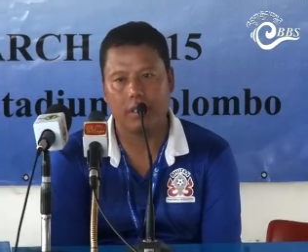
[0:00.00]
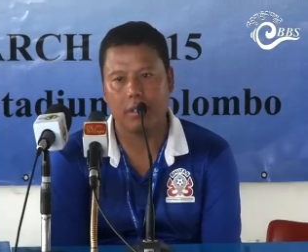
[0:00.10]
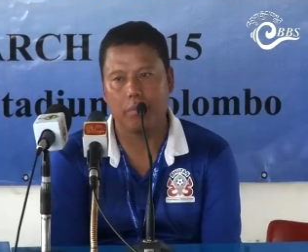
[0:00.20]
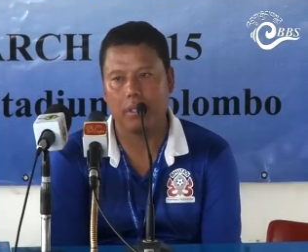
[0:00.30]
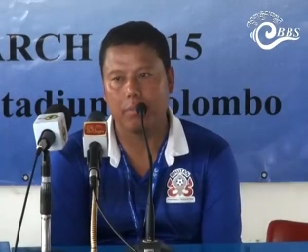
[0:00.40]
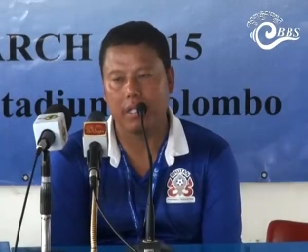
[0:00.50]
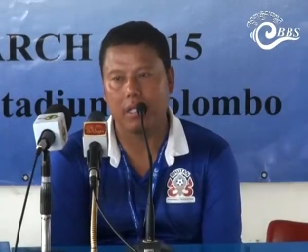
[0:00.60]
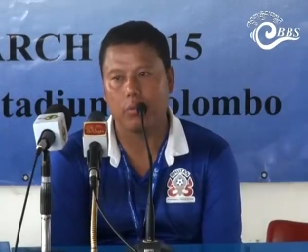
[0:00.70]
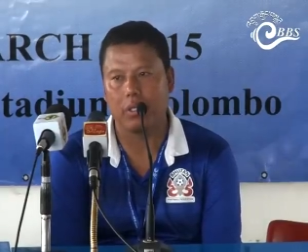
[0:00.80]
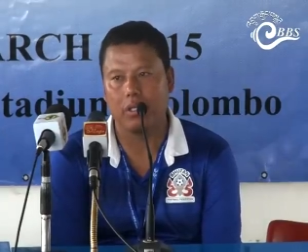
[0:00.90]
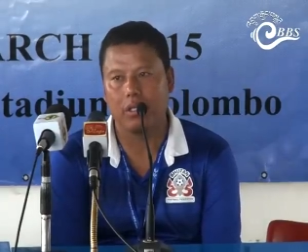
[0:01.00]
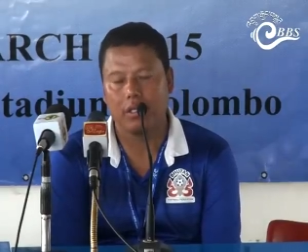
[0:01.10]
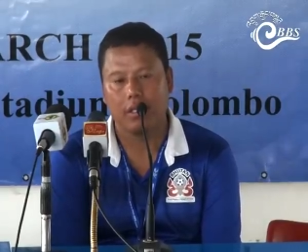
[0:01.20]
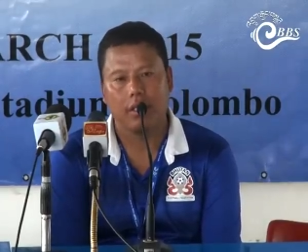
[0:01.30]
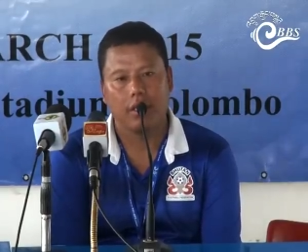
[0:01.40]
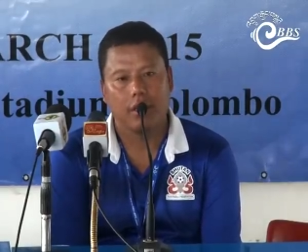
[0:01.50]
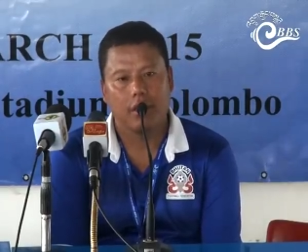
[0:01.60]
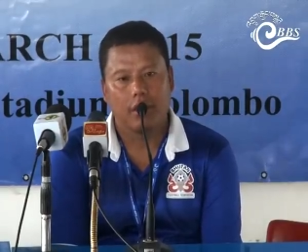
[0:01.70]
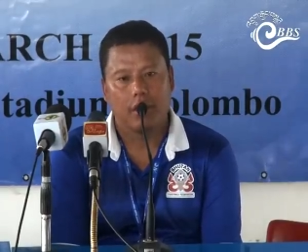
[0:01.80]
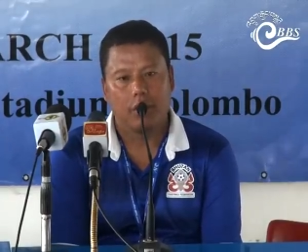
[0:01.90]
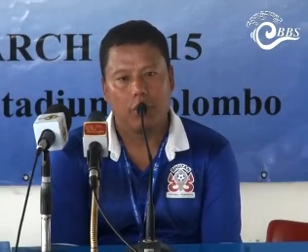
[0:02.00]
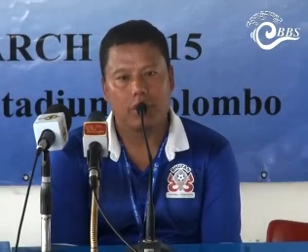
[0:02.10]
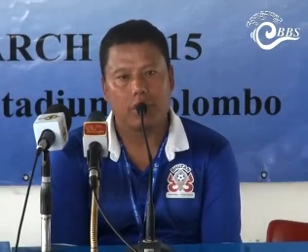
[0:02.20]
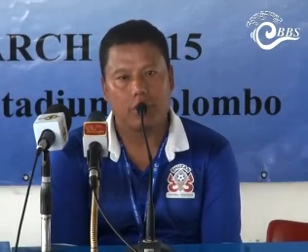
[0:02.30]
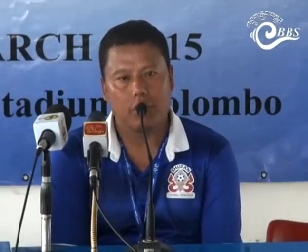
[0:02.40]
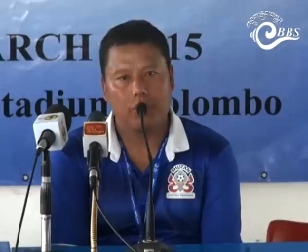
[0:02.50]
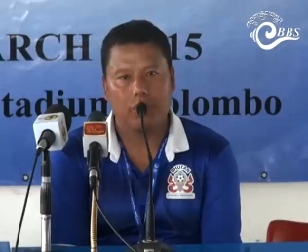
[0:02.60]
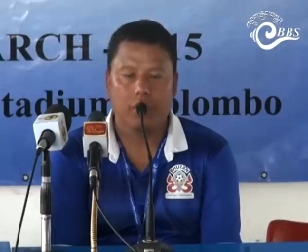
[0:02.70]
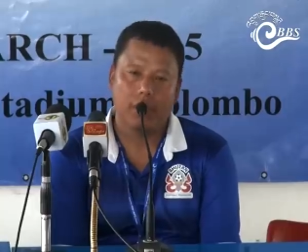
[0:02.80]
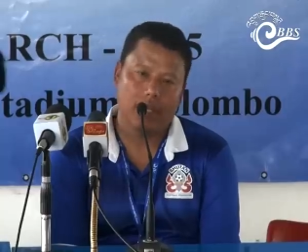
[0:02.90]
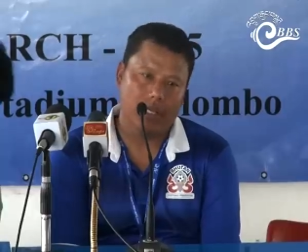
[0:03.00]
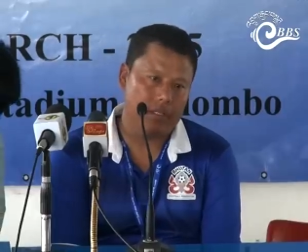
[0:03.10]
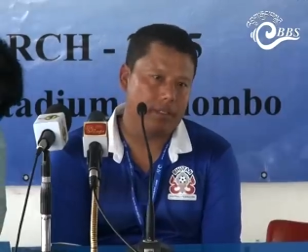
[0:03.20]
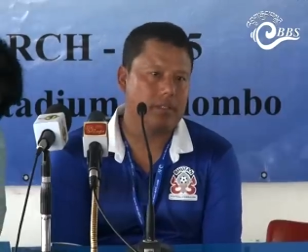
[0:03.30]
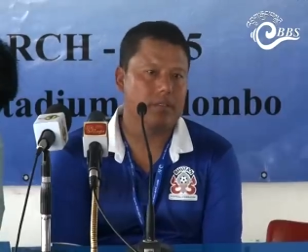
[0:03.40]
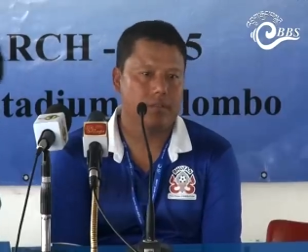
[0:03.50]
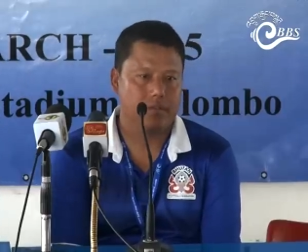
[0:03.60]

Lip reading: they made a win, 1-0. And